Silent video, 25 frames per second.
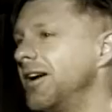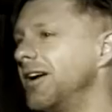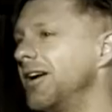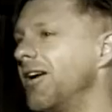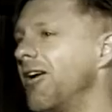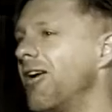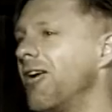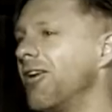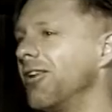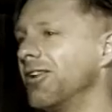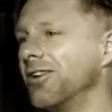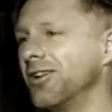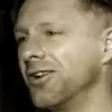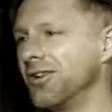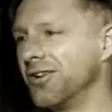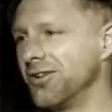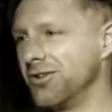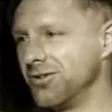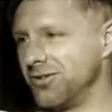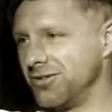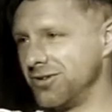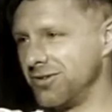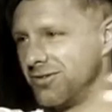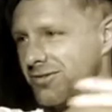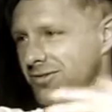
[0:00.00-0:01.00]

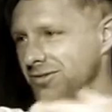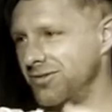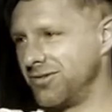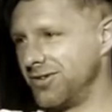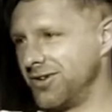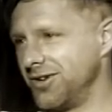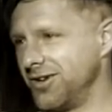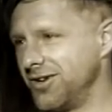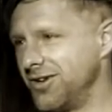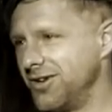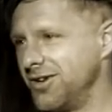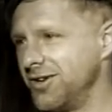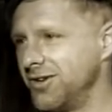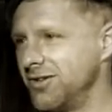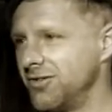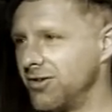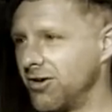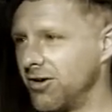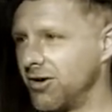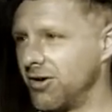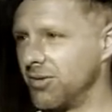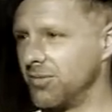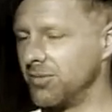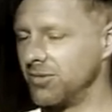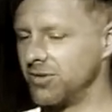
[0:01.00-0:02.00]
all-inclusive
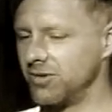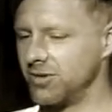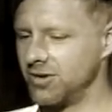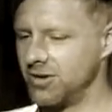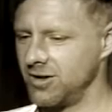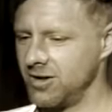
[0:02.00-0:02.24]
terms.